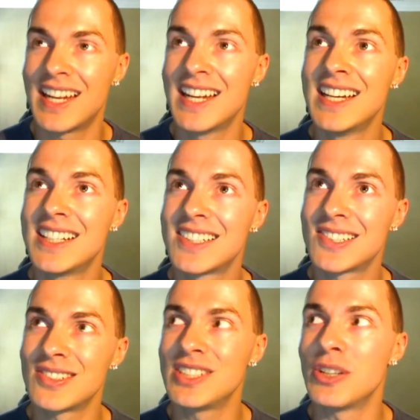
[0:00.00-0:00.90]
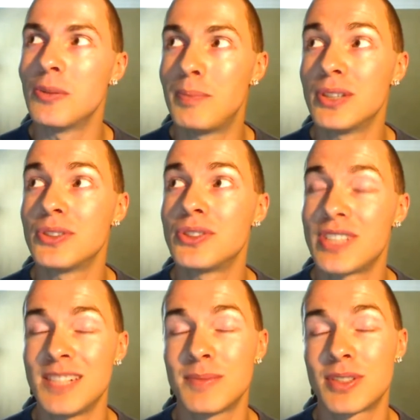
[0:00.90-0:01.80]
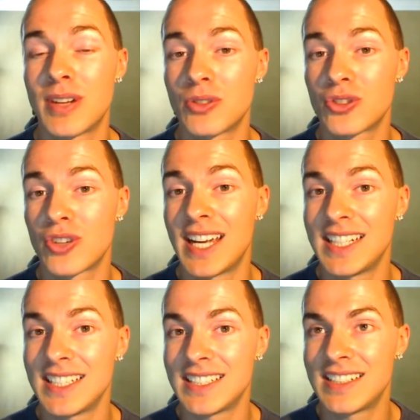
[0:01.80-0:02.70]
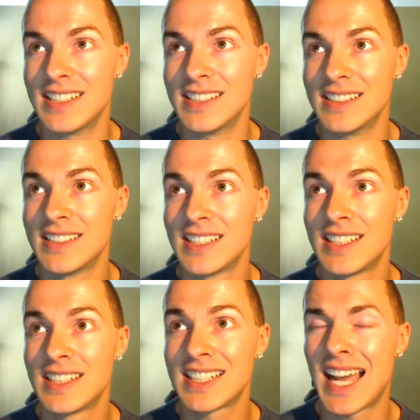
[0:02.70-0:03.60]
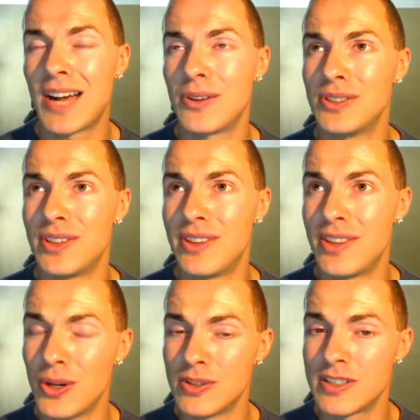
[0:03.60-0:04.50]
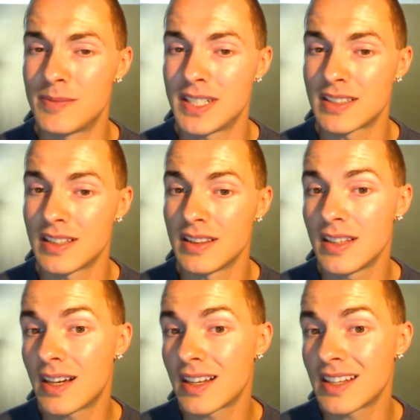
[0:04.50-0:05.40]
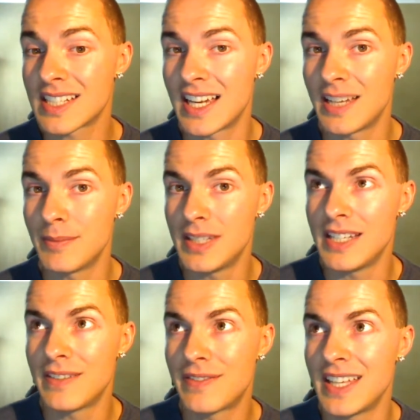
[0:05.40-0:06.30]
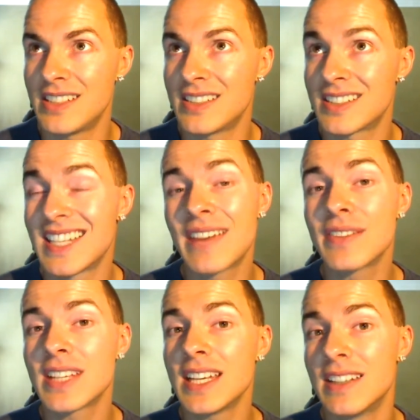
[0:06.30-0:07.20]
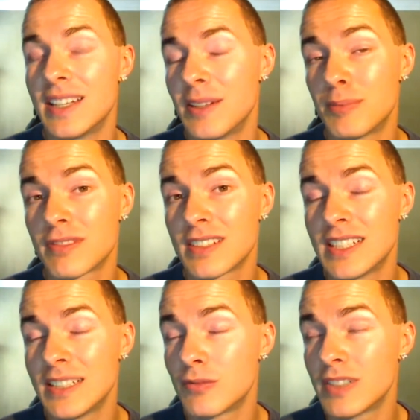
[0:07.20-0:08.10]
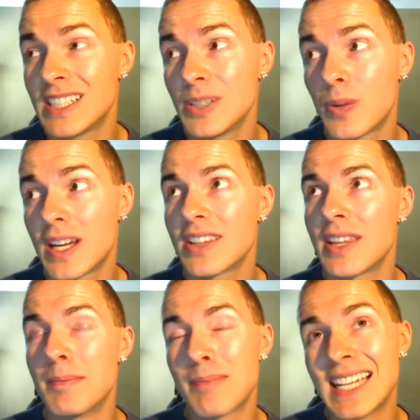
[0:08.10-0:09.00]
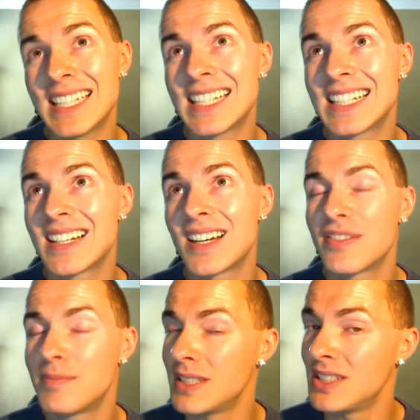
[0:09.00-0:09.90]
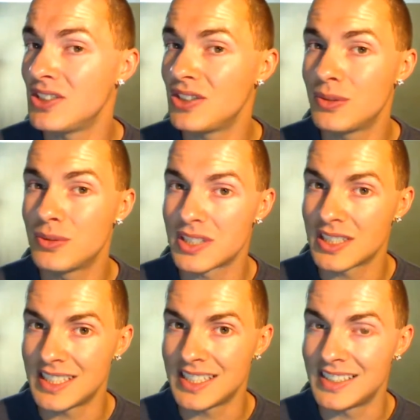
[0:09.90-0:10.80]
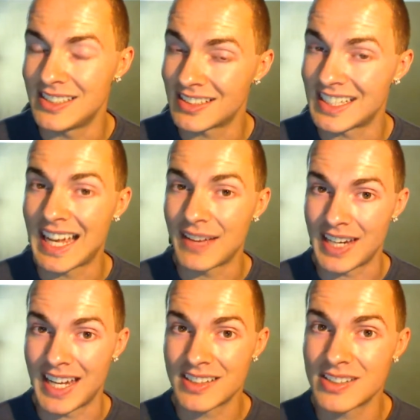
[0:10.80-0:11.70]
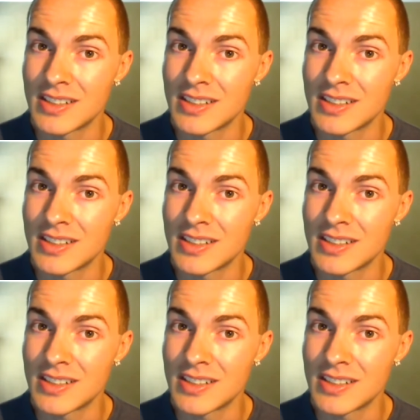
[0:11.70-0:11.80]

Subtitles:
Certainly don't build your teams around trying to counter those, because a lot of the time, if they just navigate and they play really well, they might get it off, but usually you're going to have an answer.